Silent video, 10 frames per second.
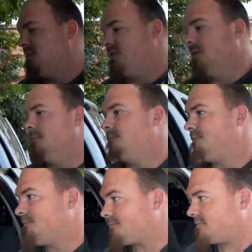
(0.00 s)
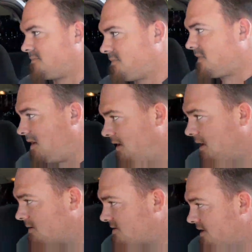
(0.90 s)
So
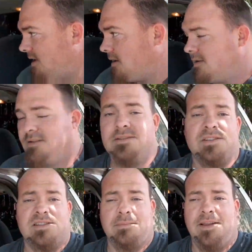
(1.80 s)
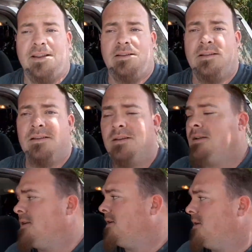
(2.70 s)
I'll see y'all in just a minute
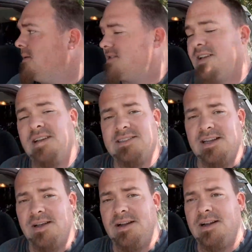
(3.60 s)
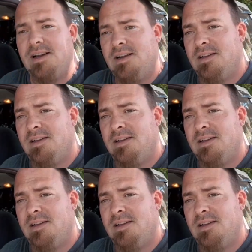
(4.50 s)
once he gets out here